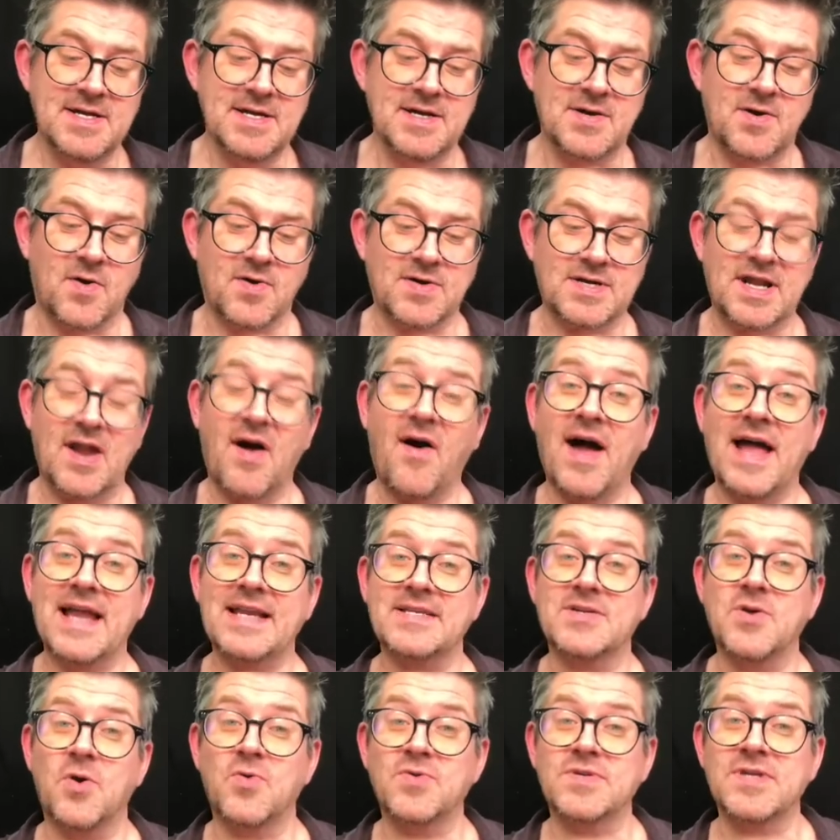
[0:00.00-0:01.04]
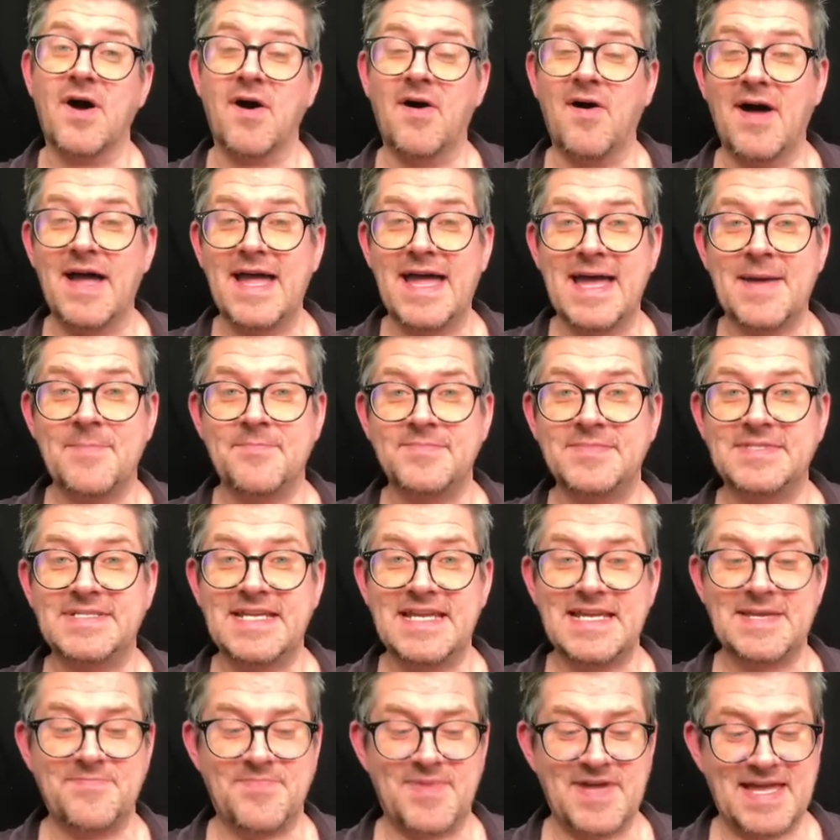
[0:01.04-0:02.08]
online called
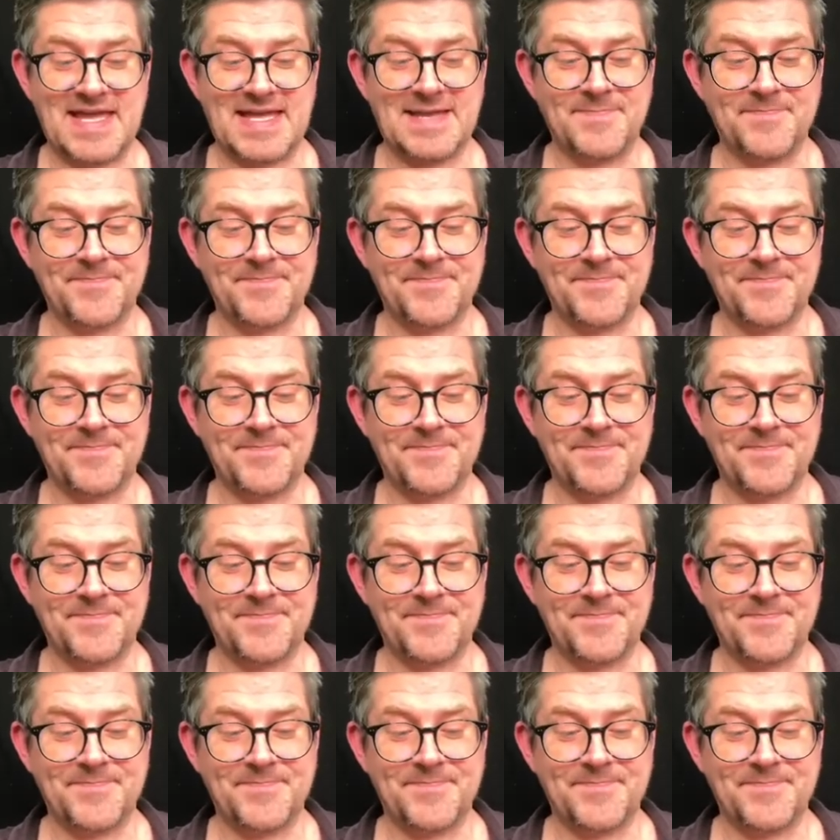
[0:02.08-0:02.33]
IMDb.